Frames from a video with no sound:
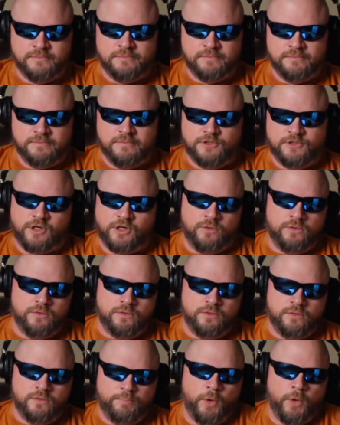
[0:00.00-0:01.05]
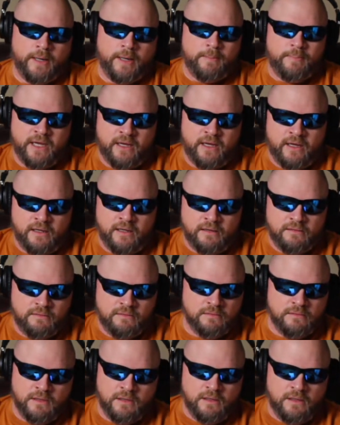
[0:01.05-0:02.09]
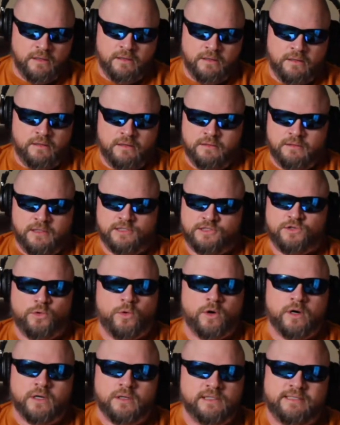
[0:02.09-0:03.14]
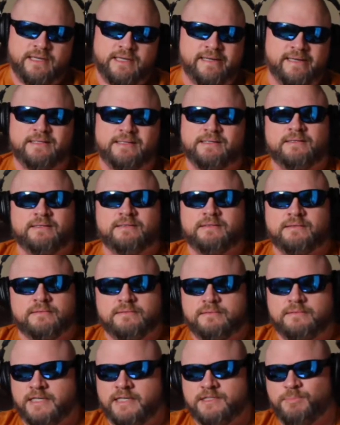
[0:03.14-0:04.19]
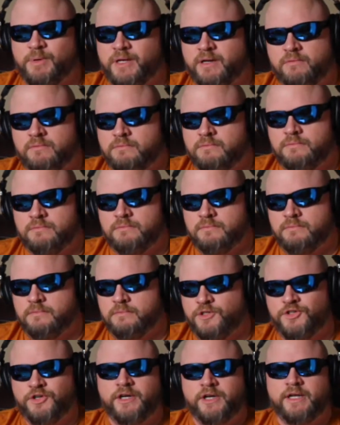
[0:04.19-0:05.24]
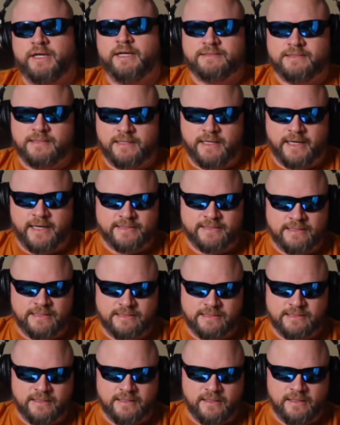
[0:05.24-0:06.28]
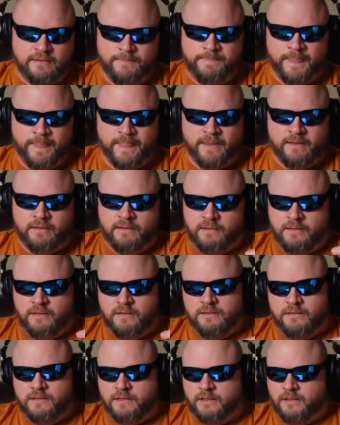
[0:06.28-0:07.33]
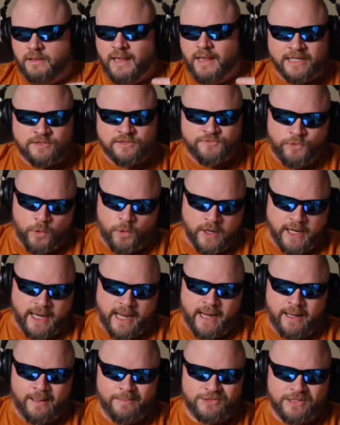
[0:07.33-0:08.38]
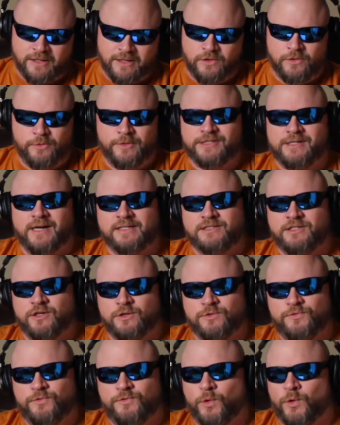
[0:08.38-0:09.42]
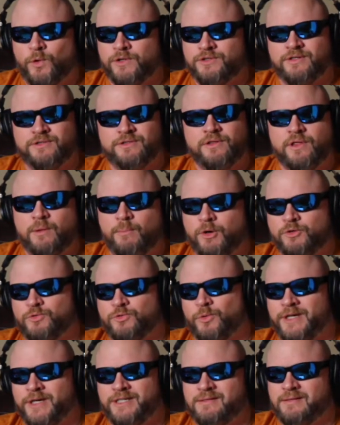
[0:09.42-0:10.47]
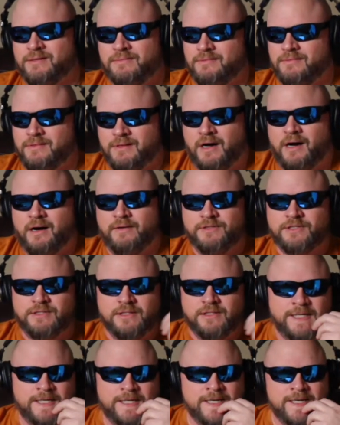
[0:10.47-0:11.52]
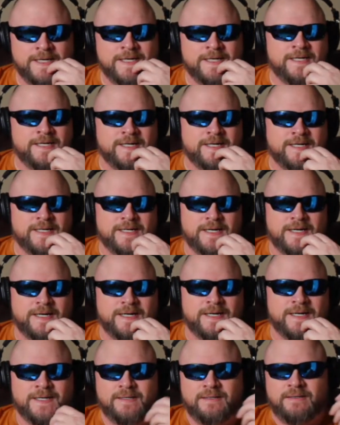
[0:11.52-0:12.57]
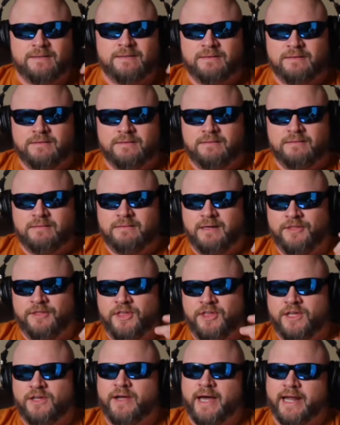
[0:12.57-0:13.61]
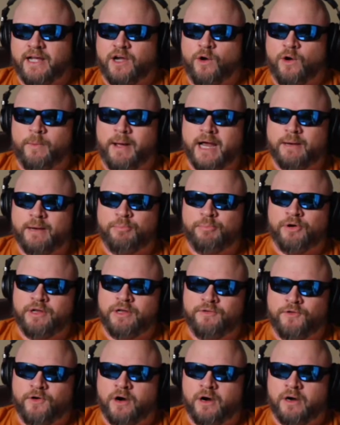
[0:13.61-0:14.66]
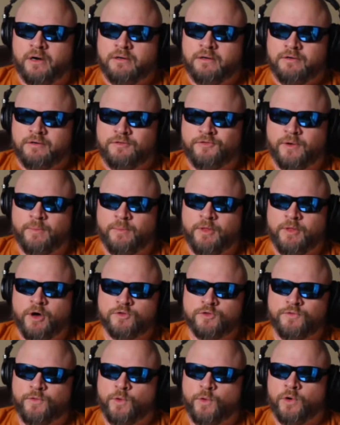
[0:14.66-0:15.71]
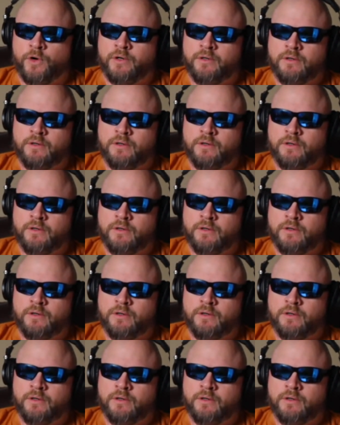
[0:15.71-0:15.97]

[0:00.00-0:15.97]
So, point being, historically, Texas has been good against the SEC. Their last 4 games, and the only reason I chose 4 is because it's the most recent. Now, obviously, I think you got to go back pretty far from those 4